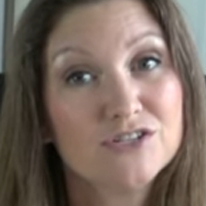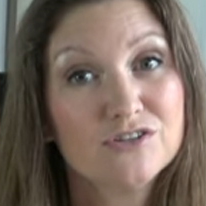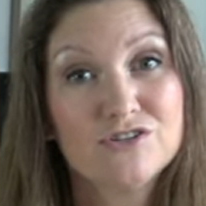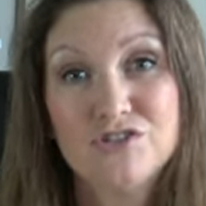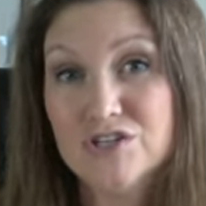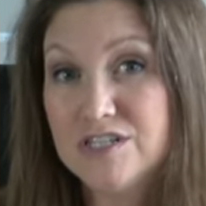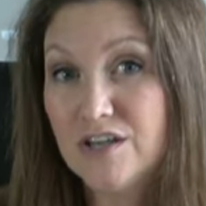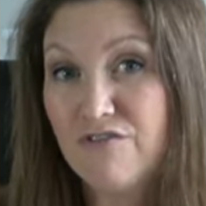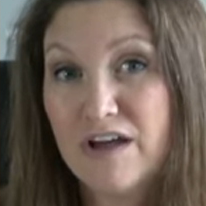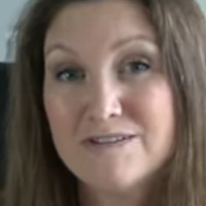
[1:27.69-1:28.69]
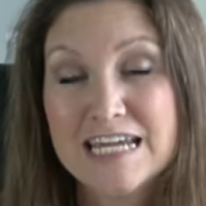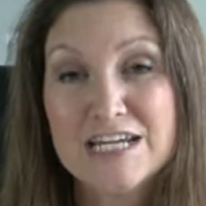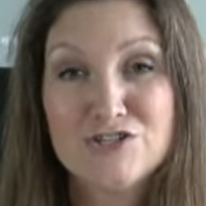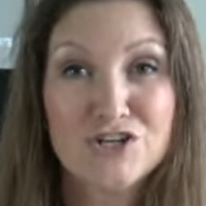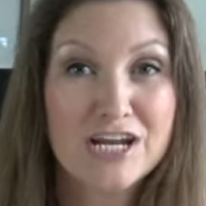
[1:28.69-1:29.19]
So it's just the
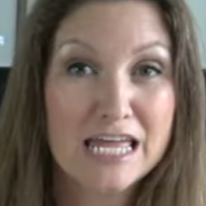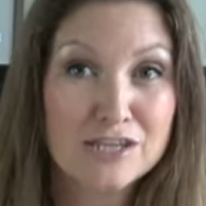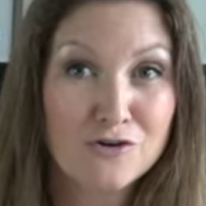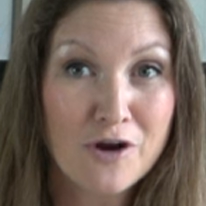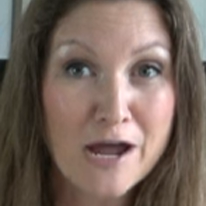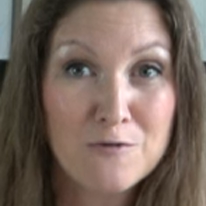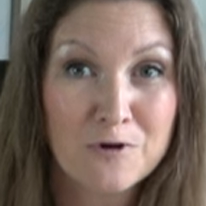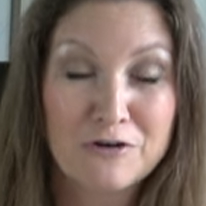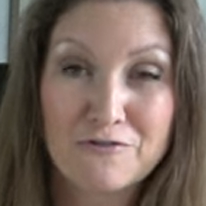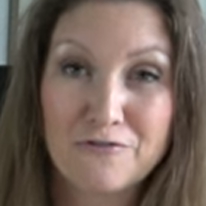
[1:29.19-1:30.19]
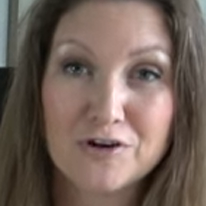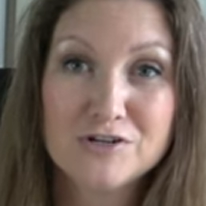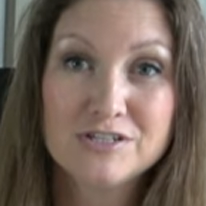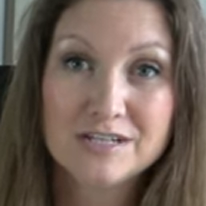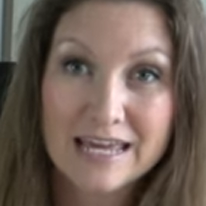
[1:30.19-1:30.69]
foundation and the groundwork
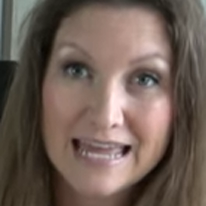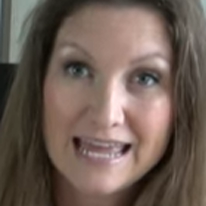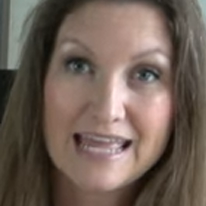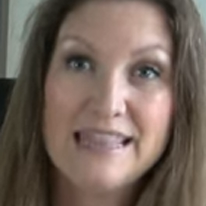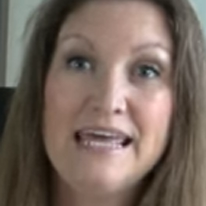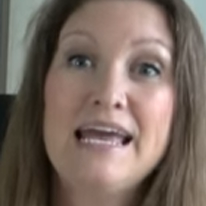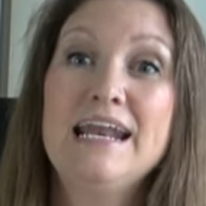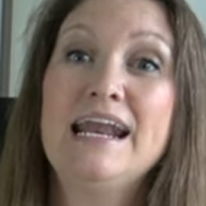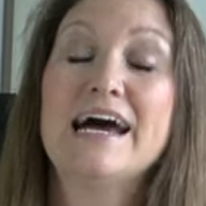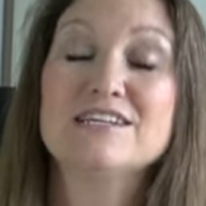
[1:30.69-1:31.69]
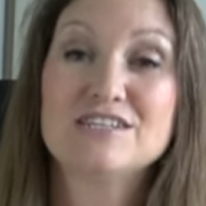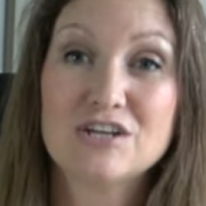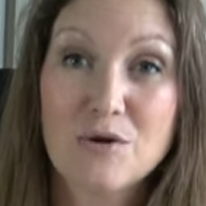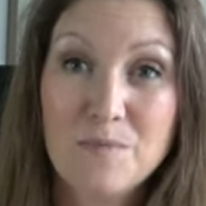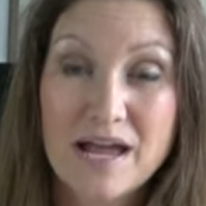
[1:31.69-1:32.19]
first, and then I
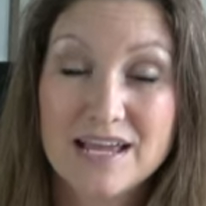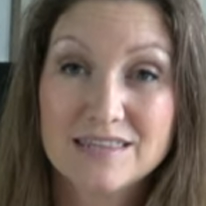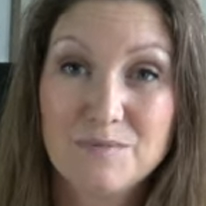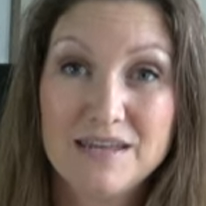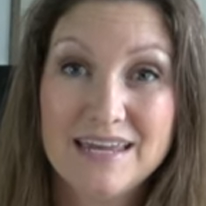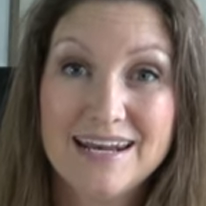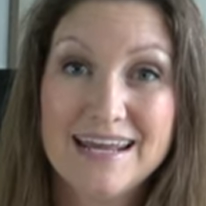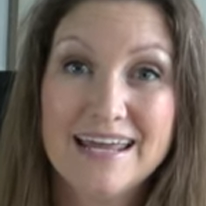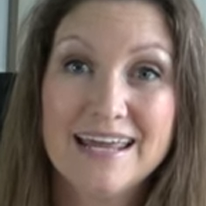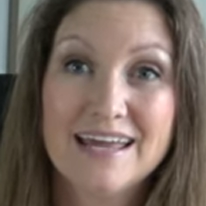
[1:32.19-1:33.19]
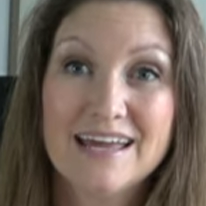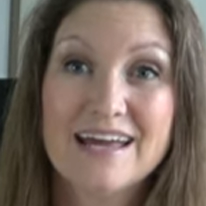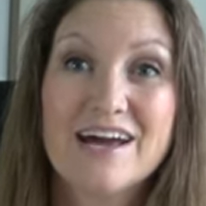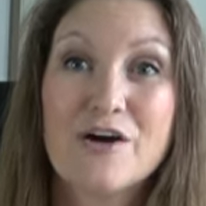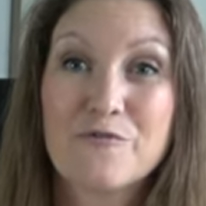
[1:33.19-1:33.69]
start back at the beginning
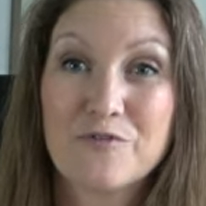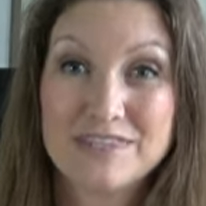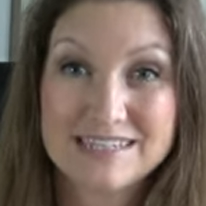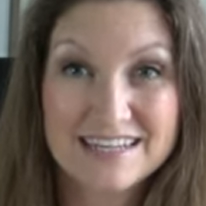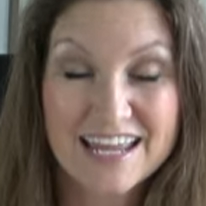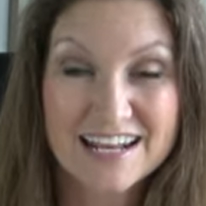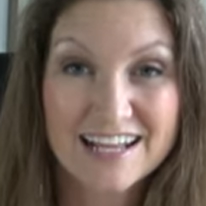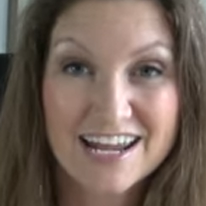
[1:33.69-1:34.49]
with the second